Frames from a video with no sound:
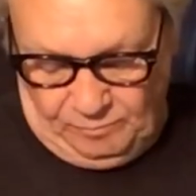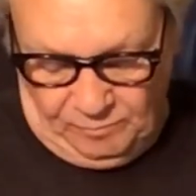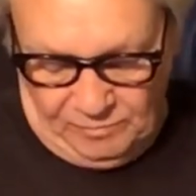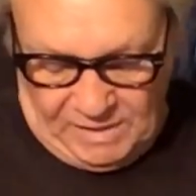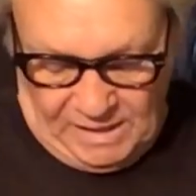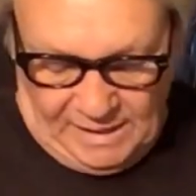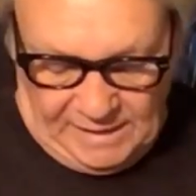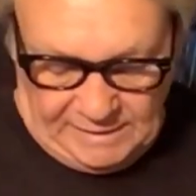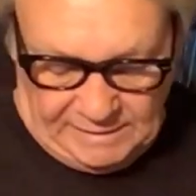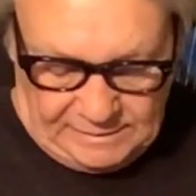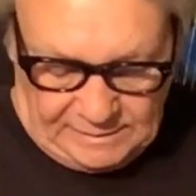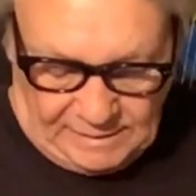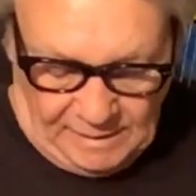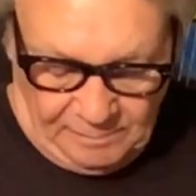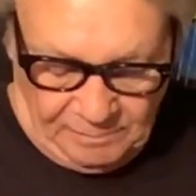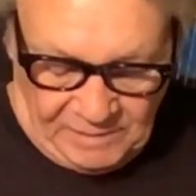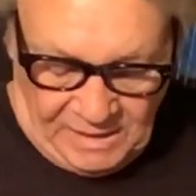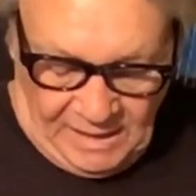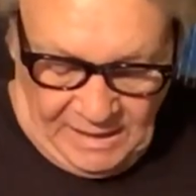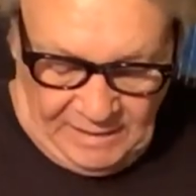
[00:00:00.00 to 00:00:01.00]
is
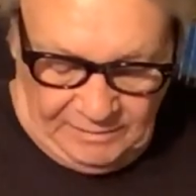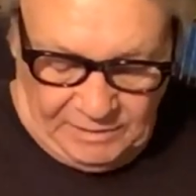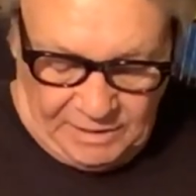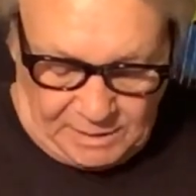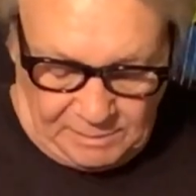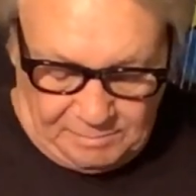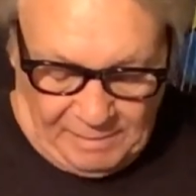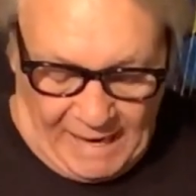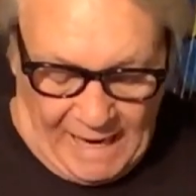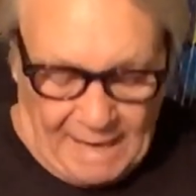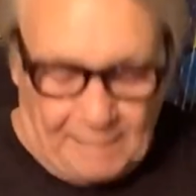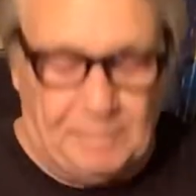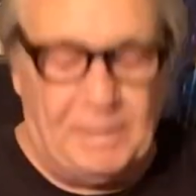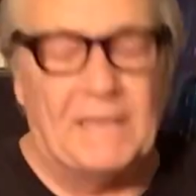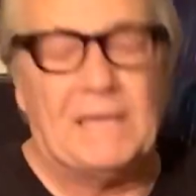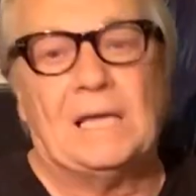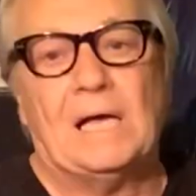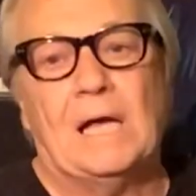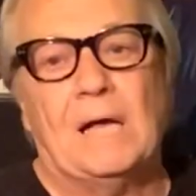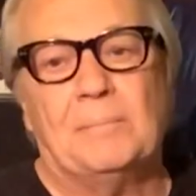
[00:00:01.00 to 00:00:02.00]
this back
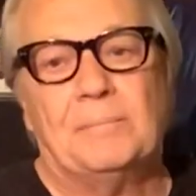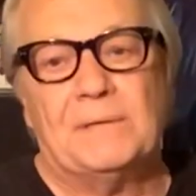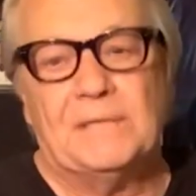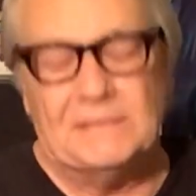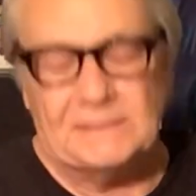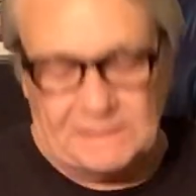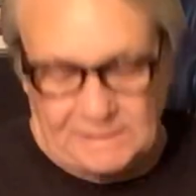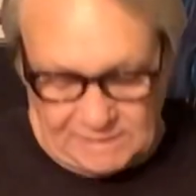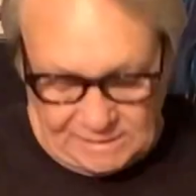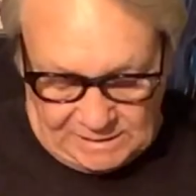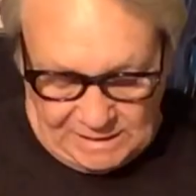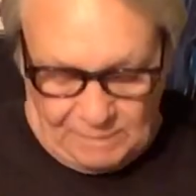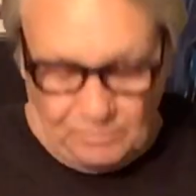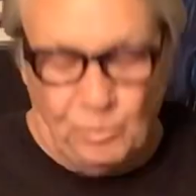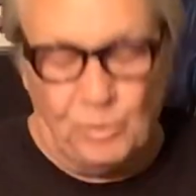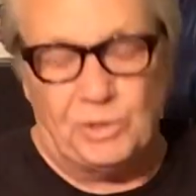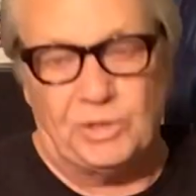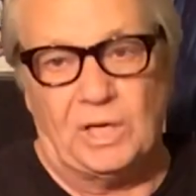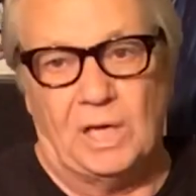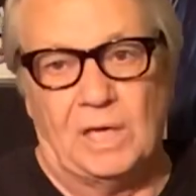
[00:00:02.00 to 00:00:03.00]
pickup is a
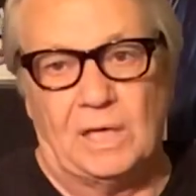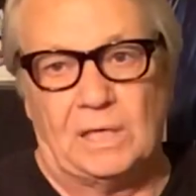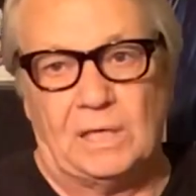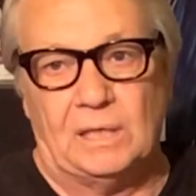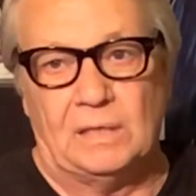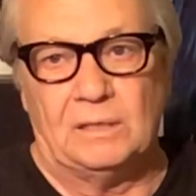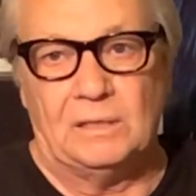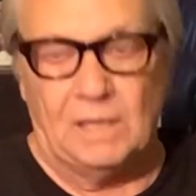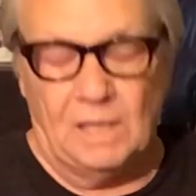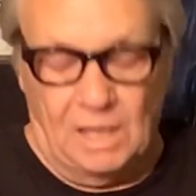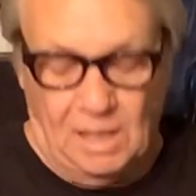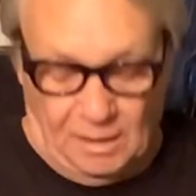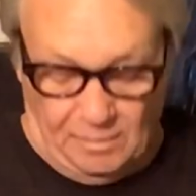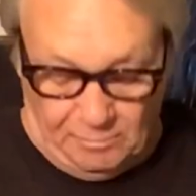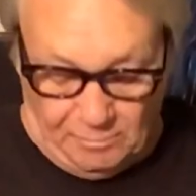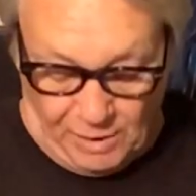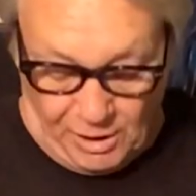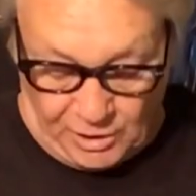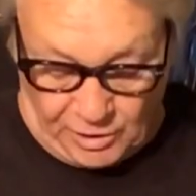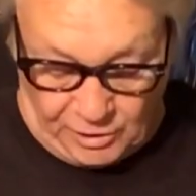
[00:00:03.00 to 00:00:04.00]
Seymour Duncan
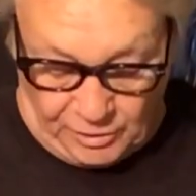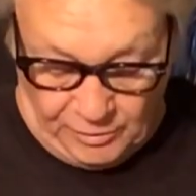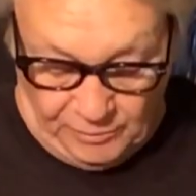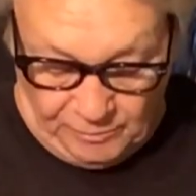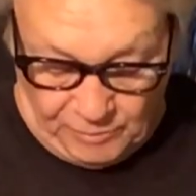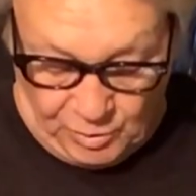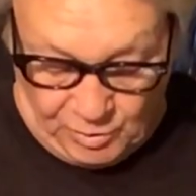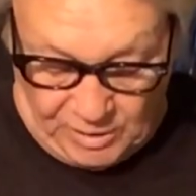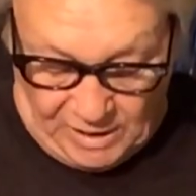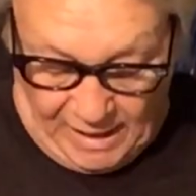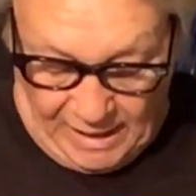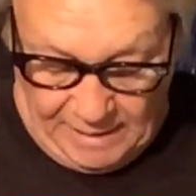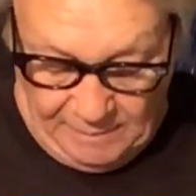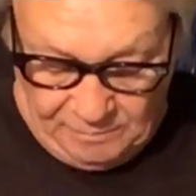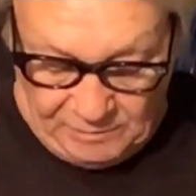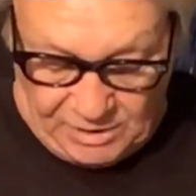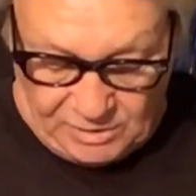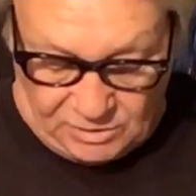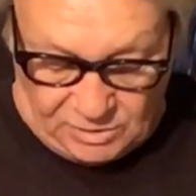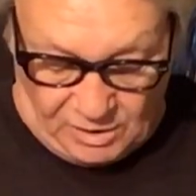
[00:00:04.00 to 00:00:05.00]
humbucker, okay?
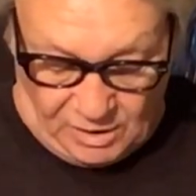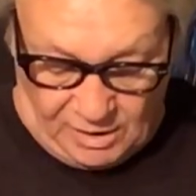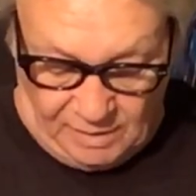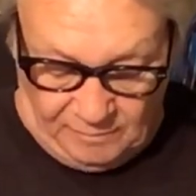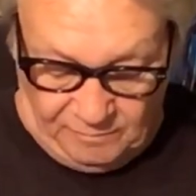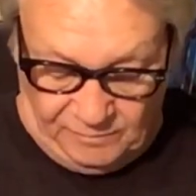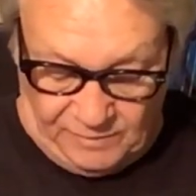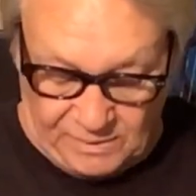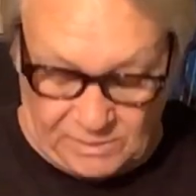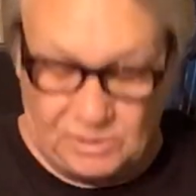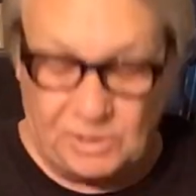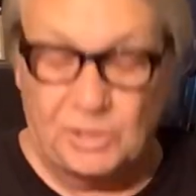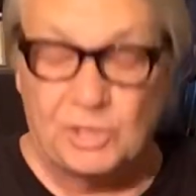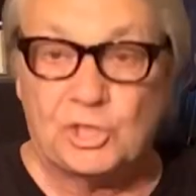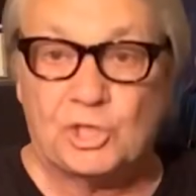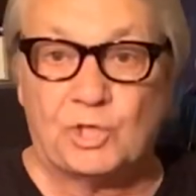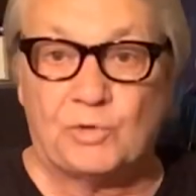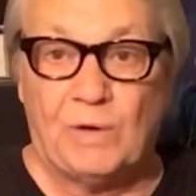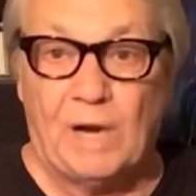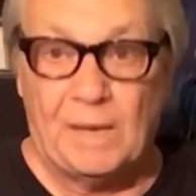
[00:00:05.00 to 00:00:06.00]
Fits in a
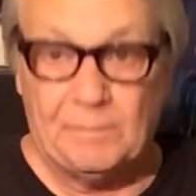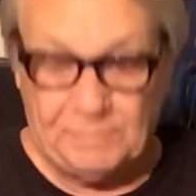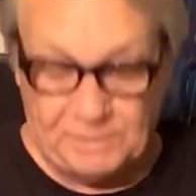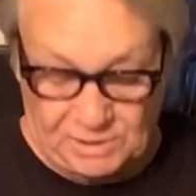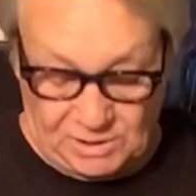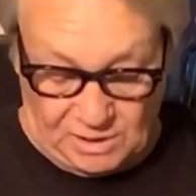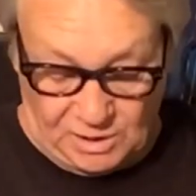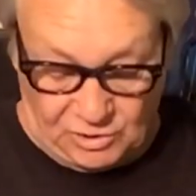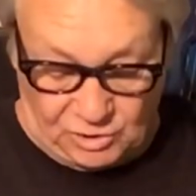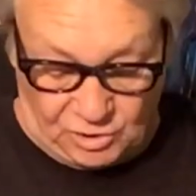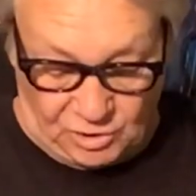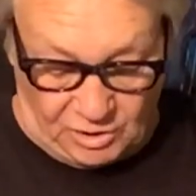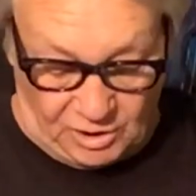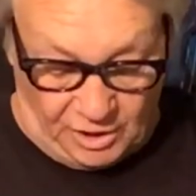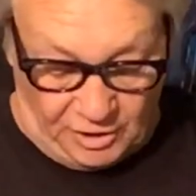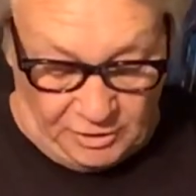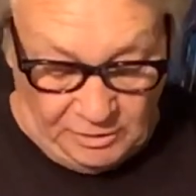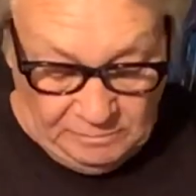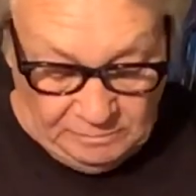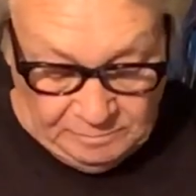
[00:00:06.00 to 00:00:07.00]
Strat position
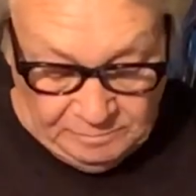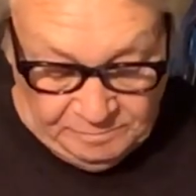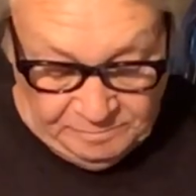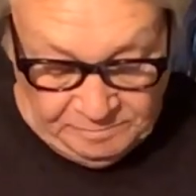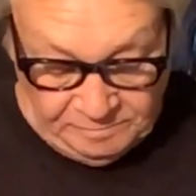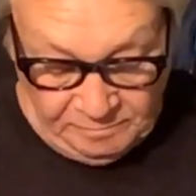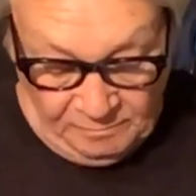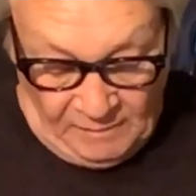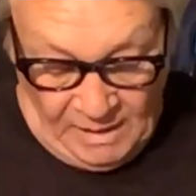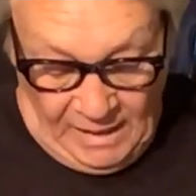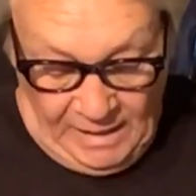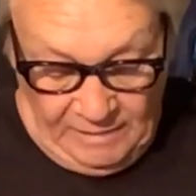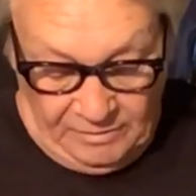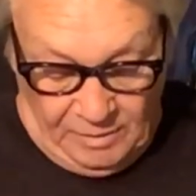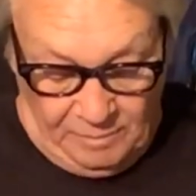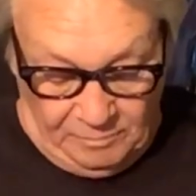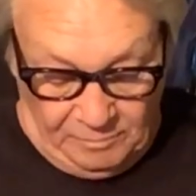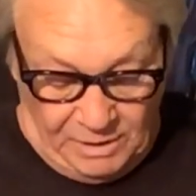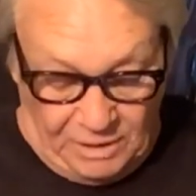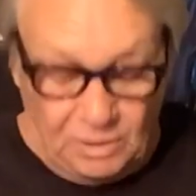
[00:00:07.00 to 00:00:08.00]
there. The
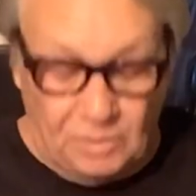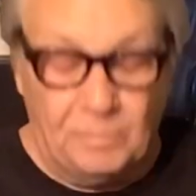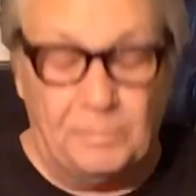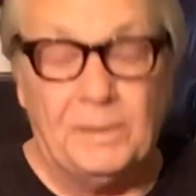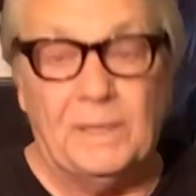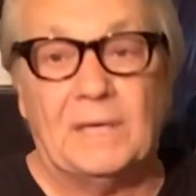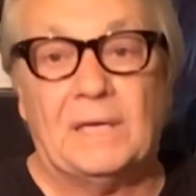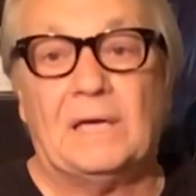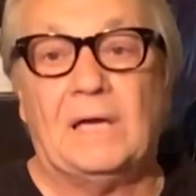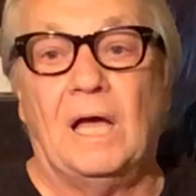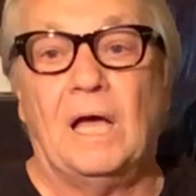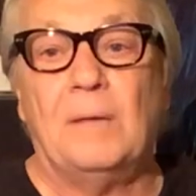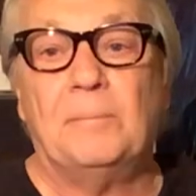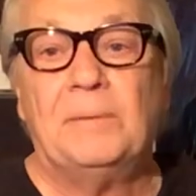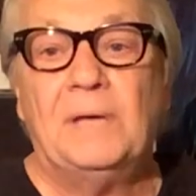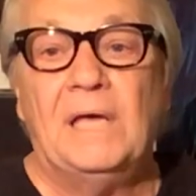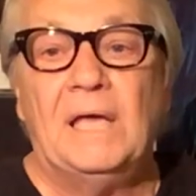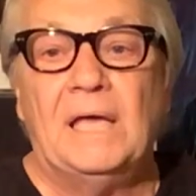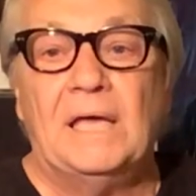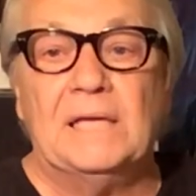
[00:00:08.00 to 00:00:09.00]
middle pickup
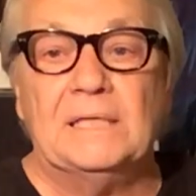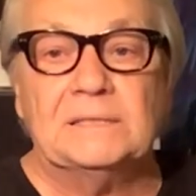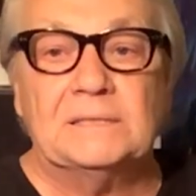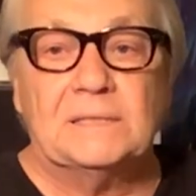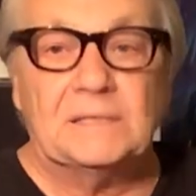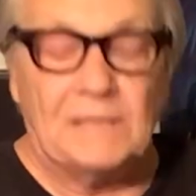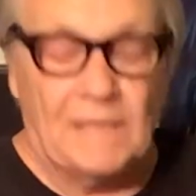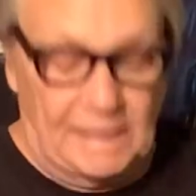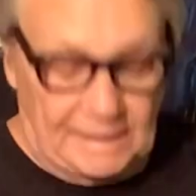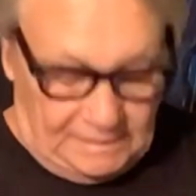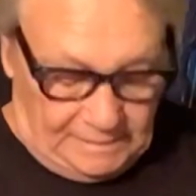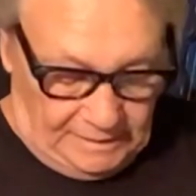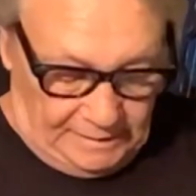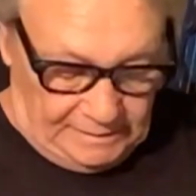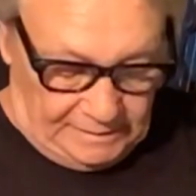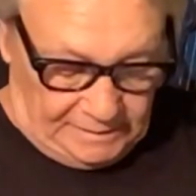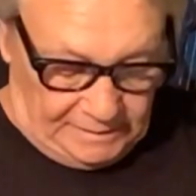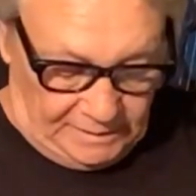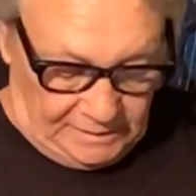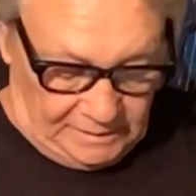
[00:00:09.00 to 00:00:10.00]
is a
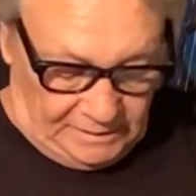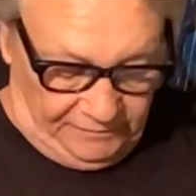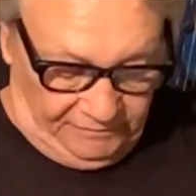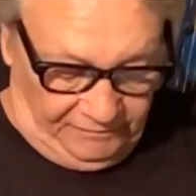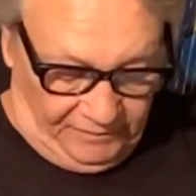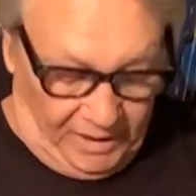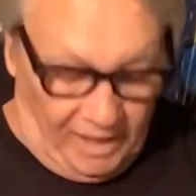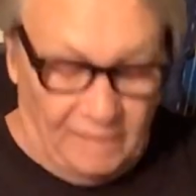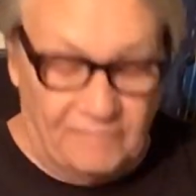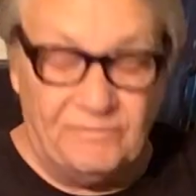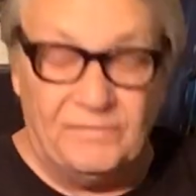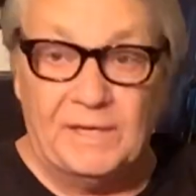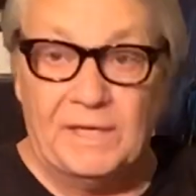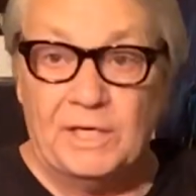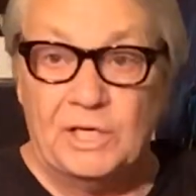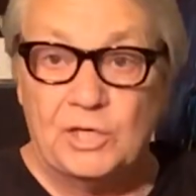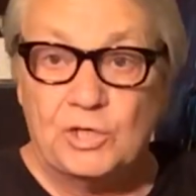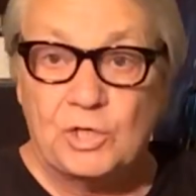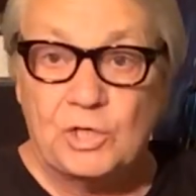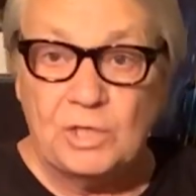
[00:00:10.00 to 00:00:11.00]
1965
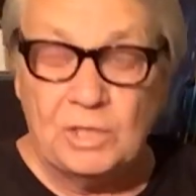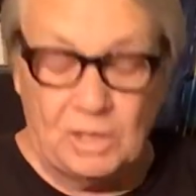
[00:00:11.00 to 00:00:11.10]
vintage